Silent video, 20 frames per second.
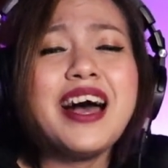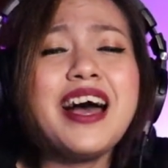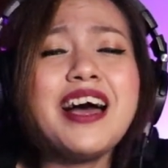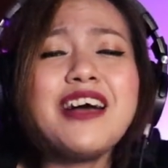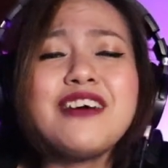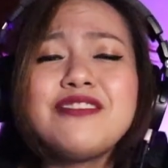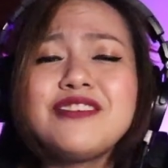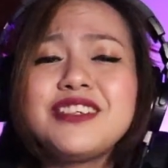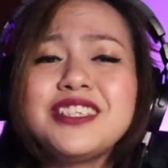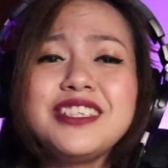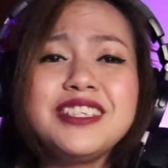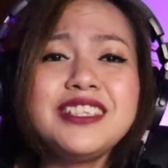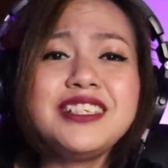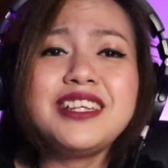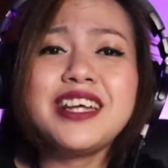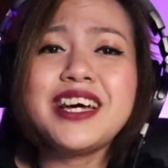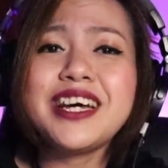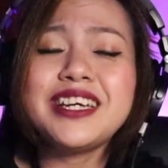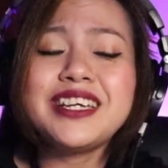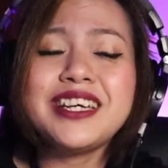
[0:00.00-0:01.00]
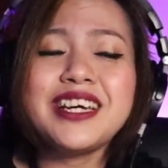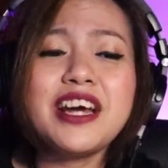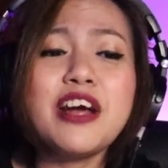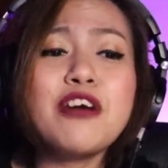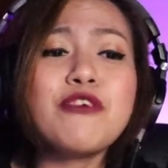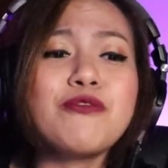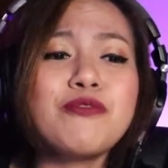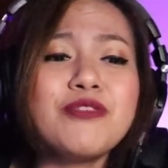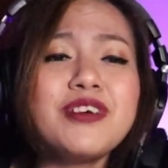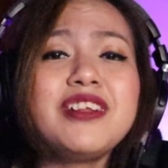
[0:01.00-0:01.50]
I really like it.
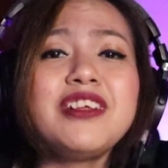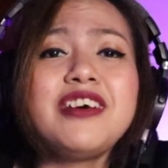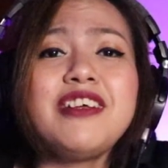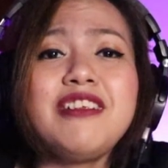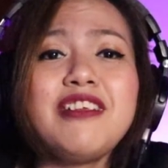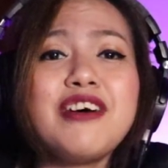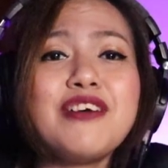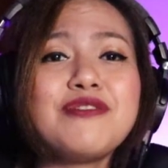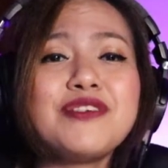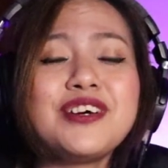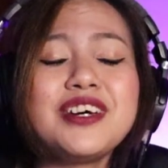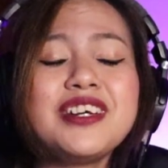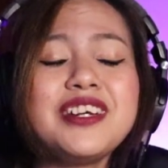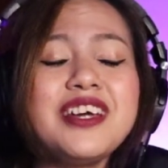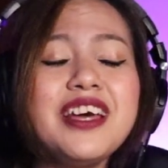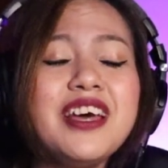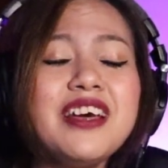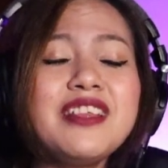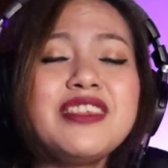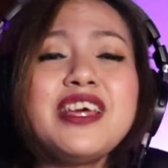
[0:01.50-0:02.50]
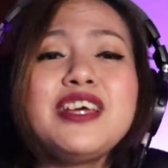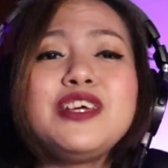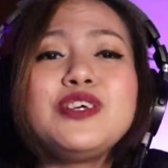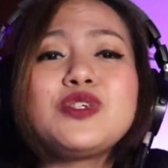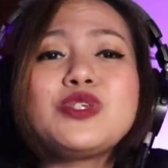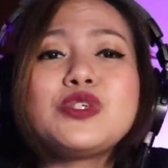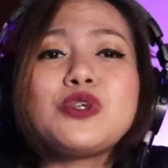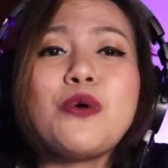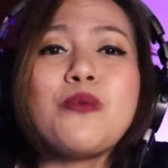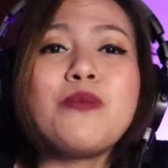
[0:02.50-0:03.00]
I really love it. Thank
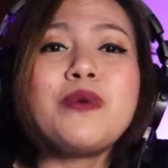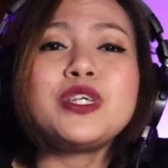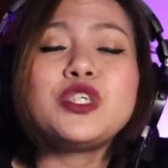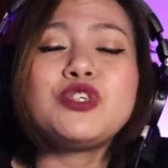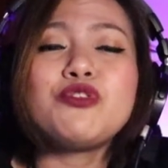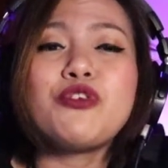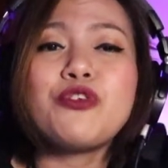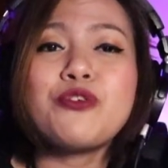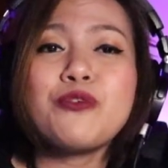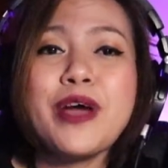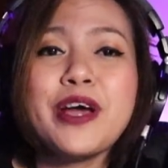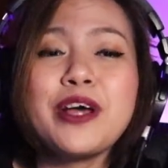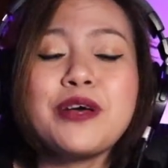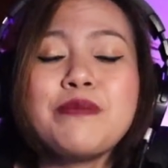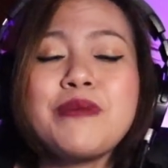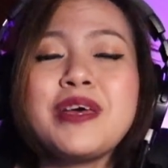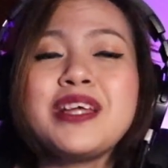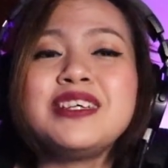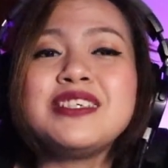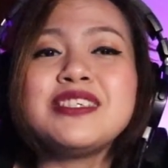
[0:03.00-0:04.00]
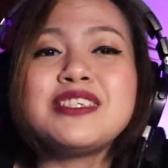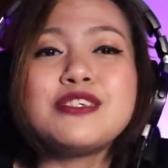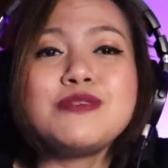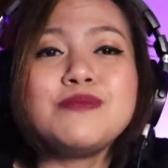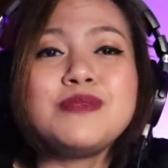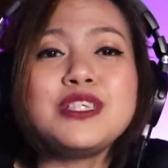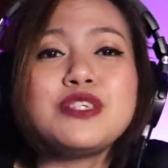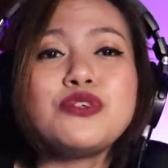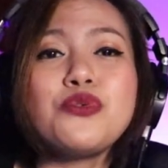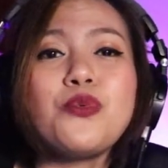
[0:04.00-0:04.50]
you so much for recommending to
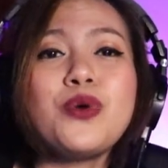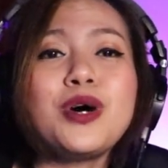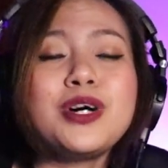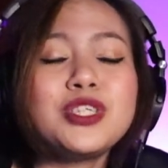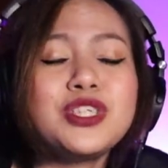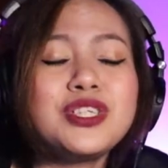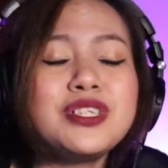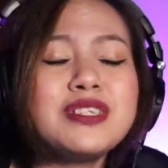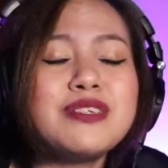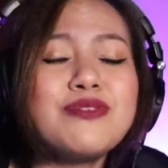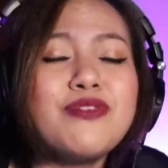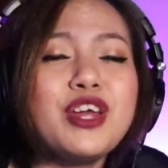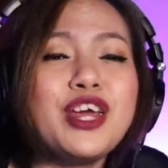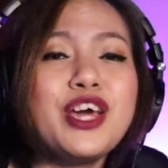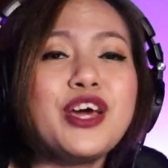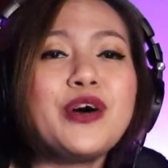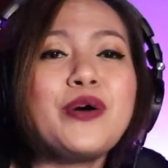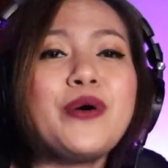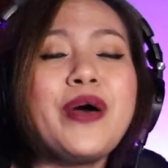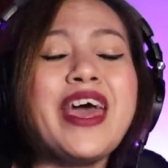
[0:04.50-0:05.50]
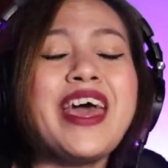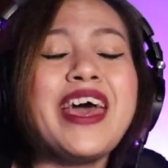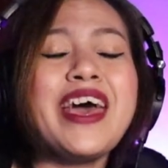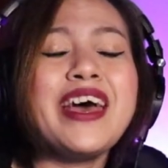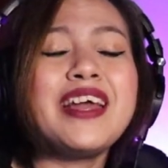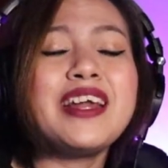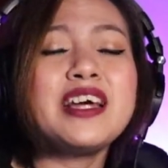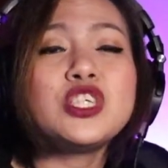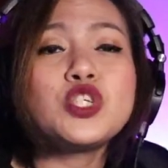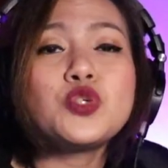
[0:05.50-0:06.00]
me to watch this video,
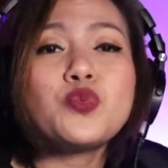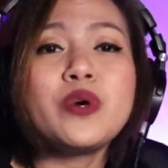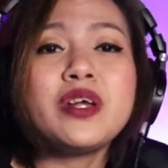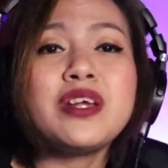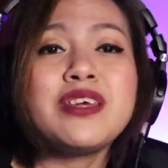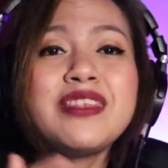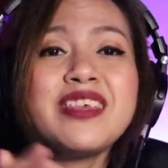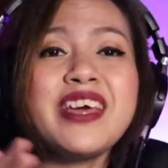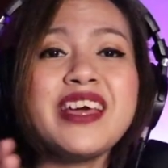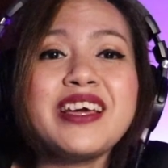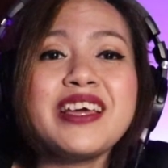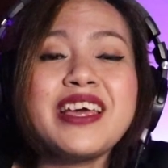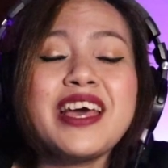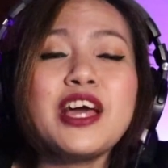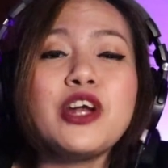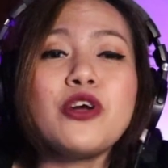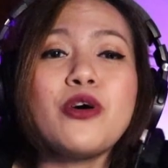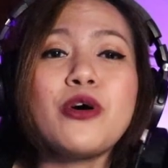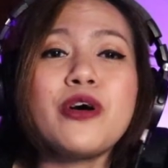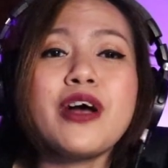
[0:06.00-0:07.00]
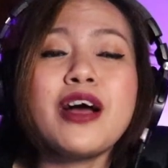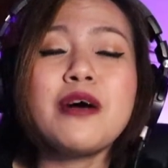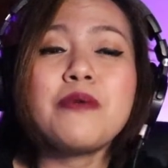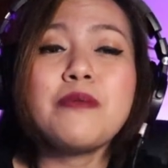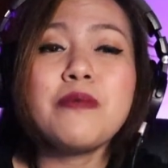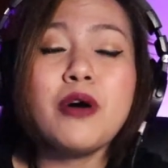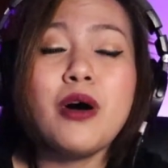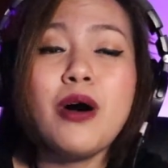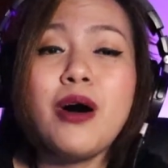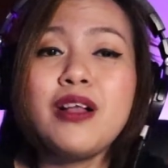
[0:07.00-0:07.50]
and I just want to thank again
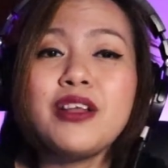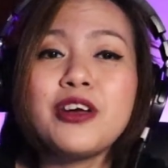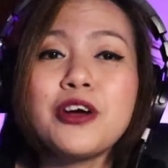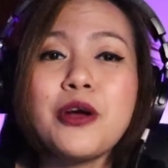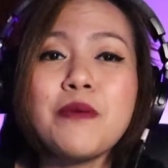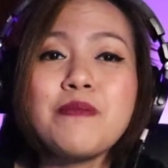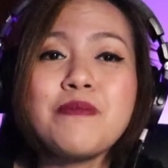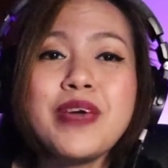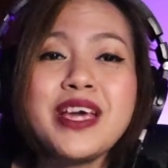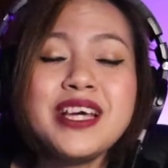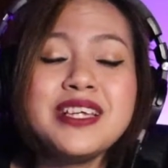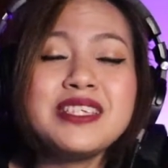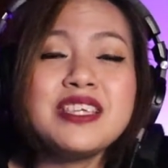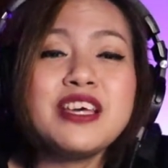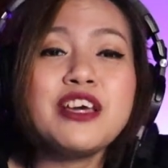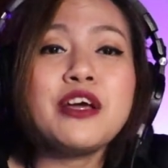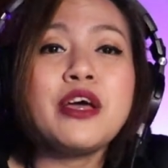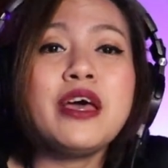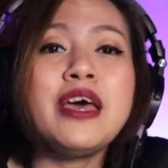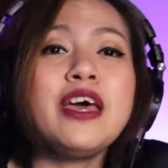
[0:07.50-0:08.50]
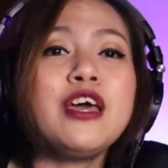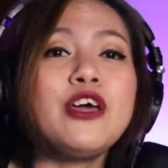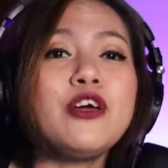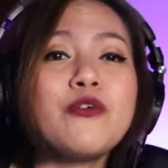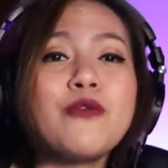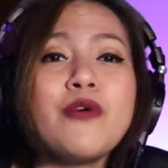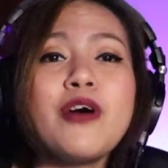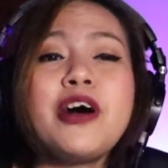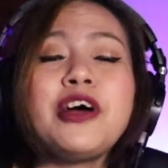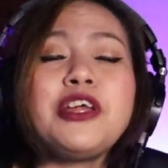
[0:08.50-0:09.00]
all our amazing
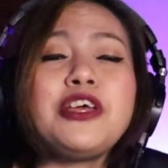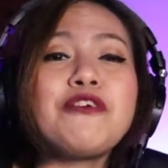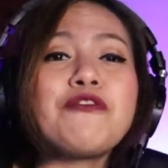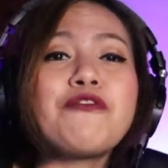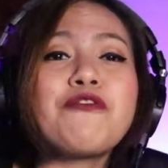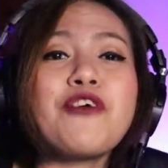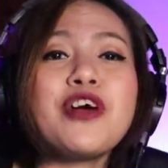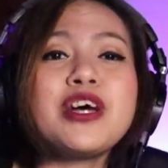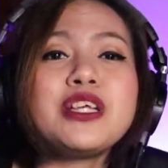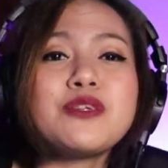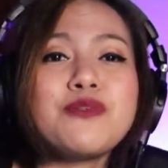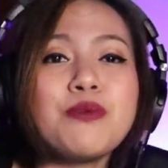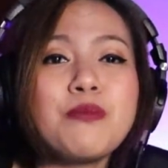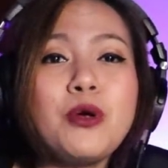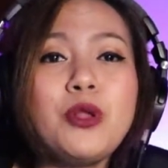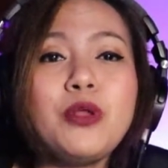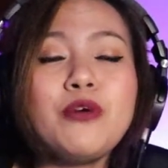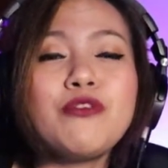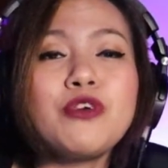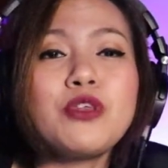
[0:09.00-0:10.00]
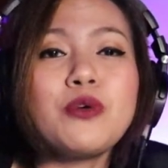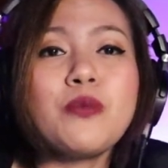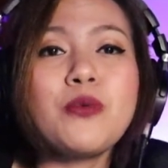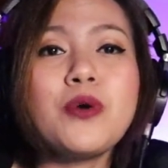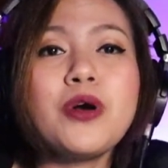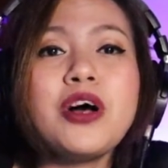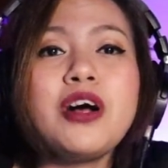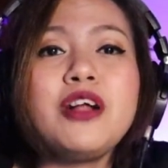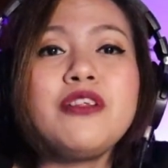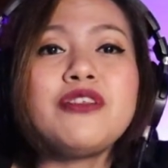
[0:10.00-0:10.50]
Iranian friends from all over the
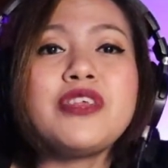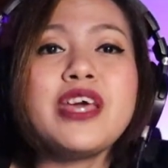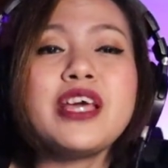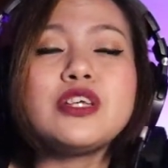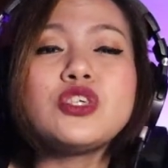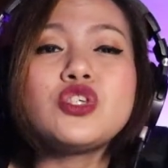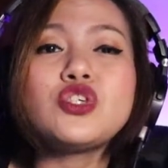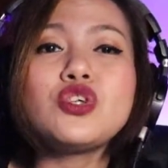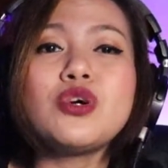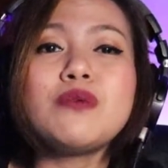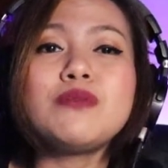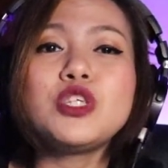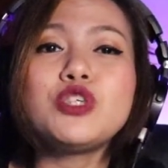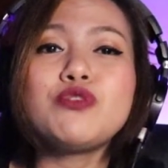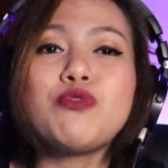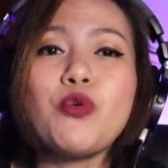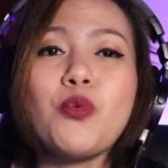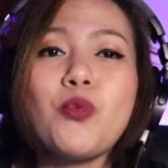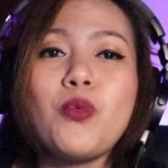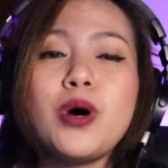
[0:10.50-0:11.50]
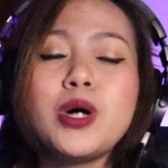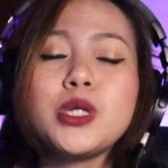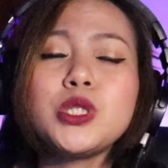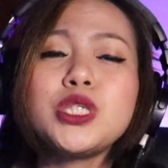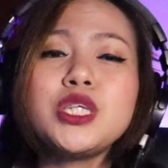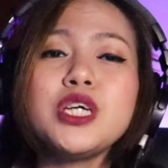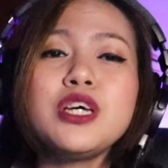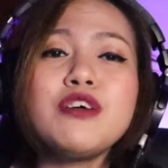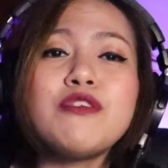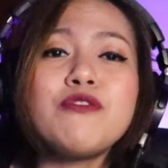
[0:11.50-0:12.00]
world. Thank you so much for
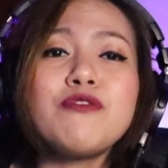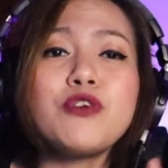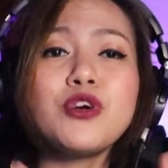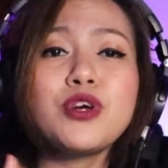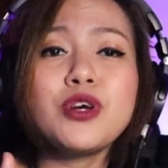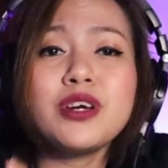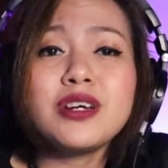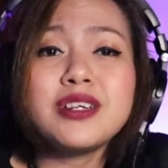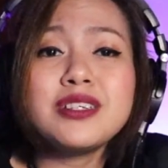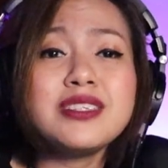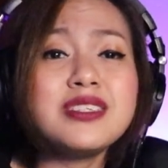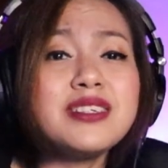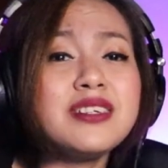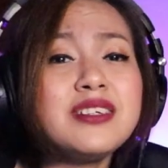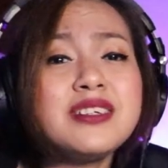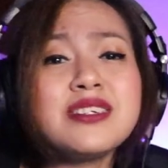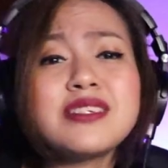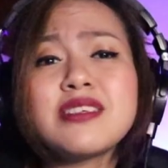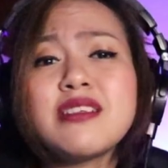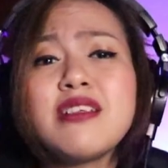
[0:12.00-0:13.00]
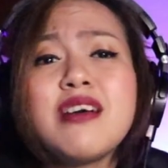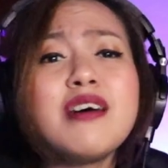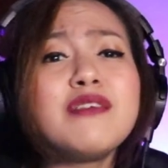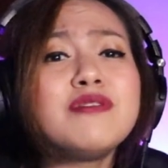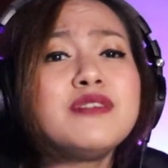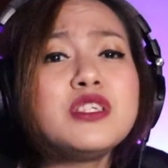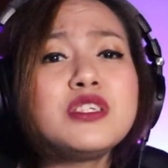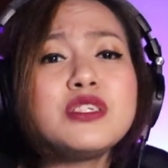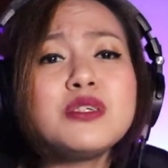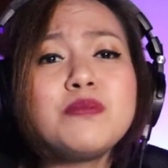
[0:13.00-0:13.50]
watching and for your continuous
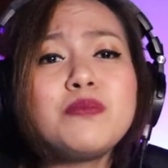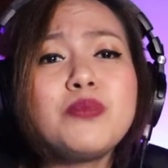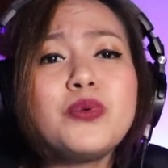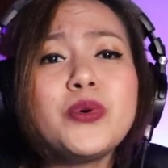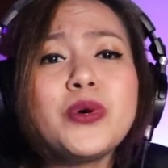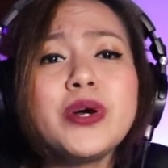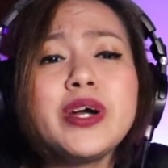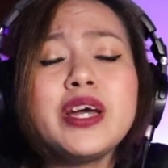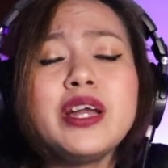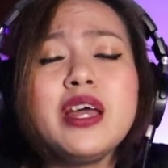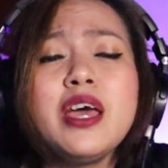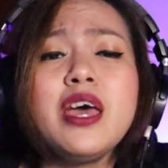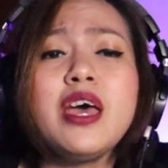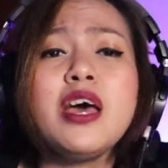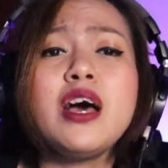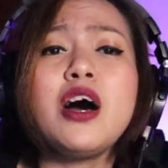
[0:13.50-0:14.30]
love and support.